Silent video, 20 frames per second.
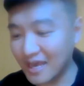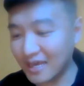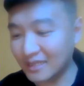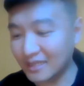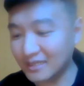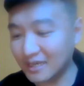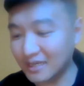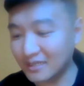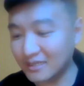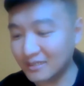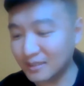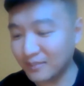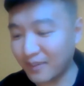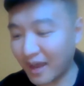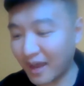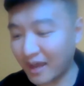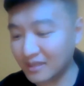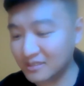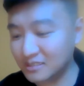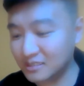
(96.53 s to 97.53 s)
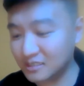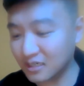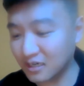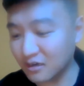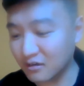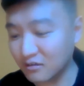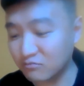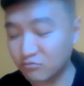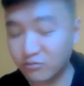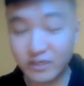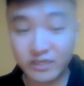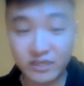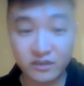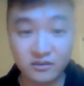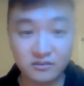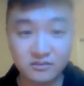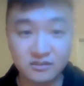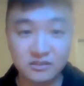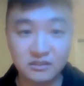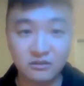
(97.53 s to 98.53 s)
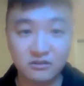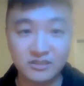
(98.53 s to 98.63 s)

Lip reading: And then in the past 3 years,